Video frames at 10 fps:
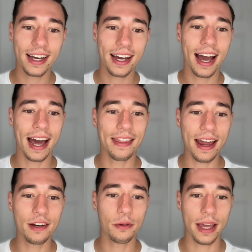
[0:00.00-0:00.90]
And
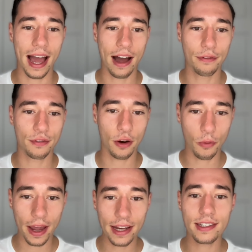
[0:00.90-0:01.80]
then we have
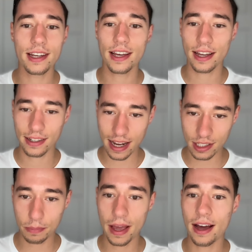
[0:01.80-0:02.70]
await
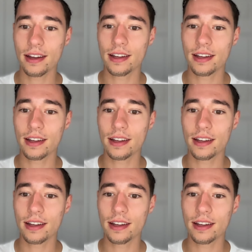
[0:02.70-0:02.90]
Despia,